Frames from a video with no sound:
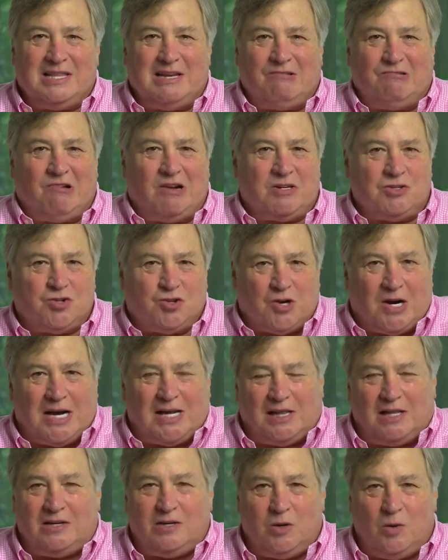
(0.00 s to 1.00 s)
They were on
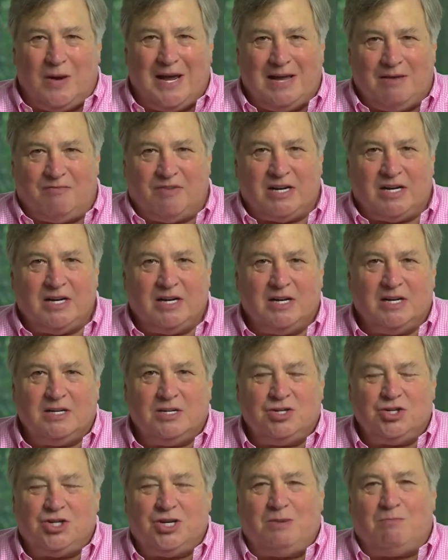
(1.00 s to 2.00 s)
trial in New Haven.
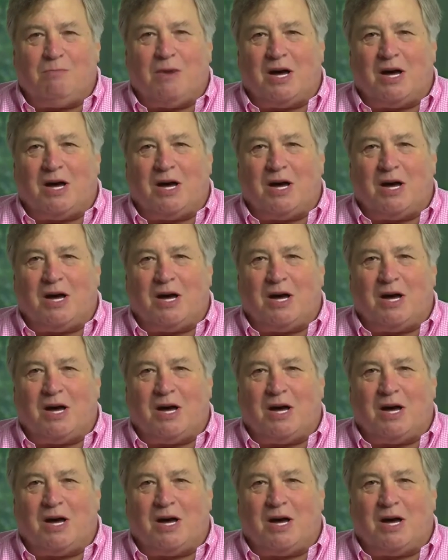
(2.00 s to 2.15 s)
She